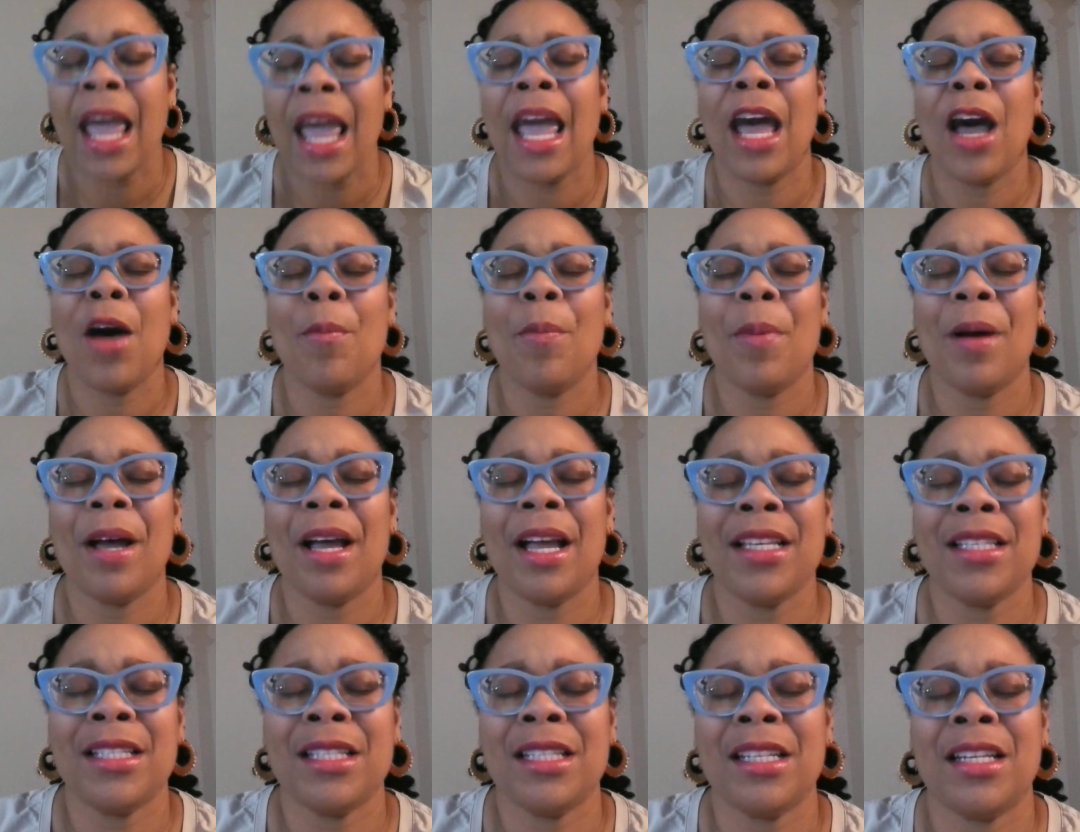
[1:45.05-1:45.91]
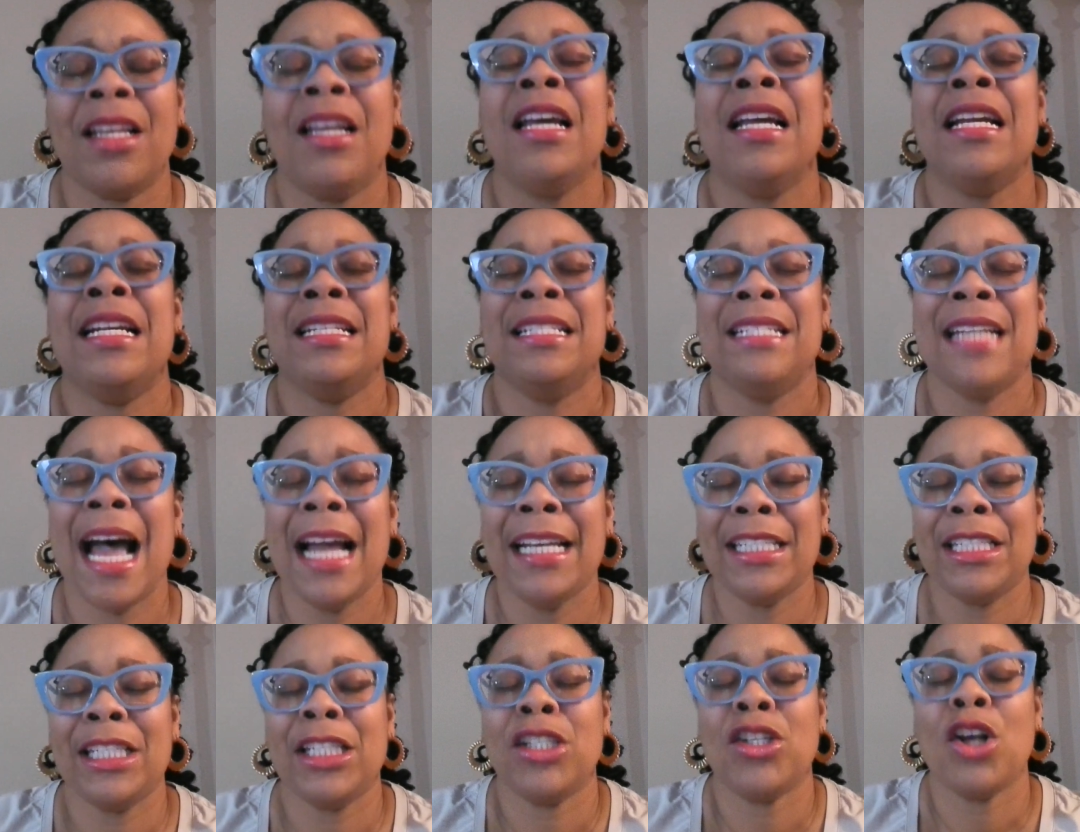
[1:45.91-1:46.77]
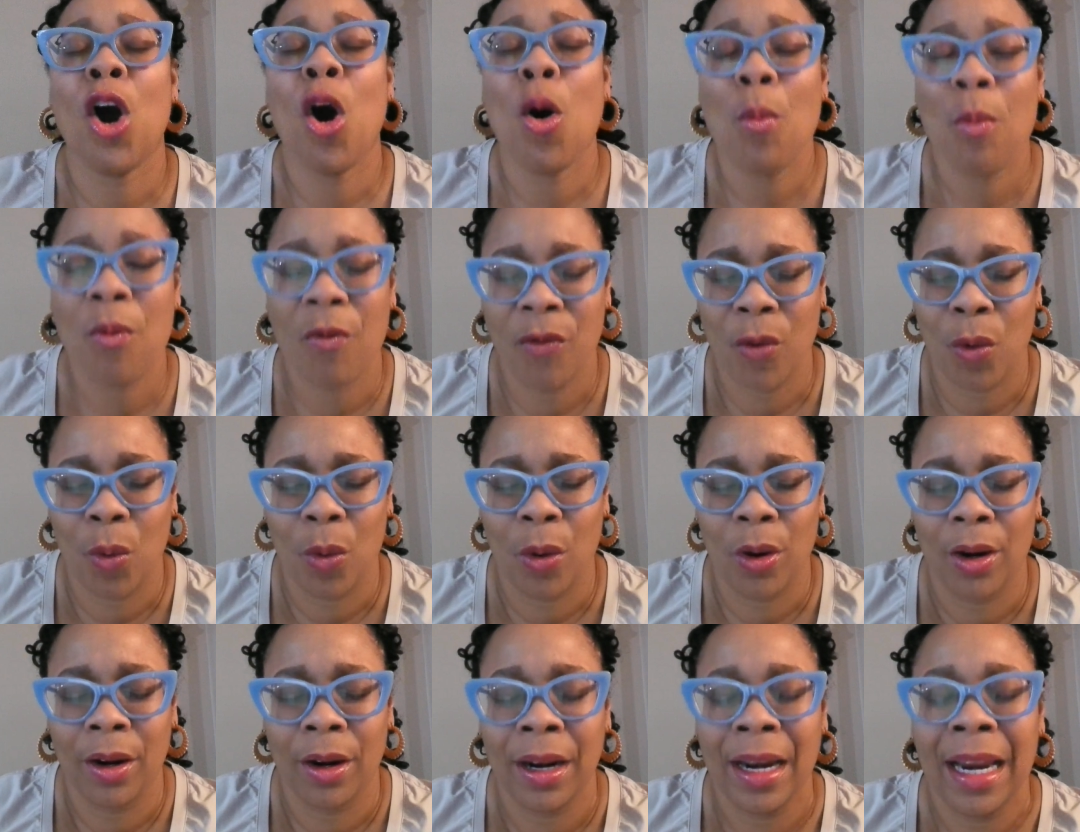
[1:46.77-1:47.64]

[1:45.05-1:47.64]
Help us to not just hope for